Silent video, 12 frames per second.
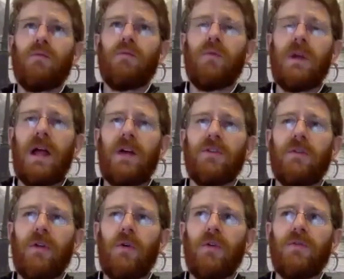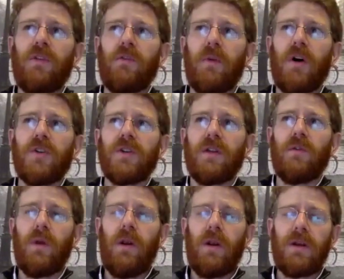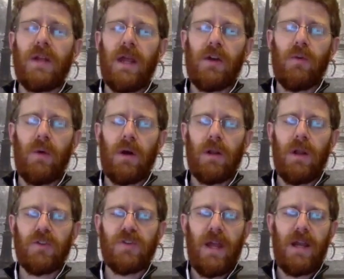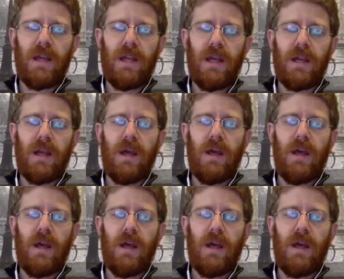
realized over the course of this project that we're indebted to what Claude Shannon did.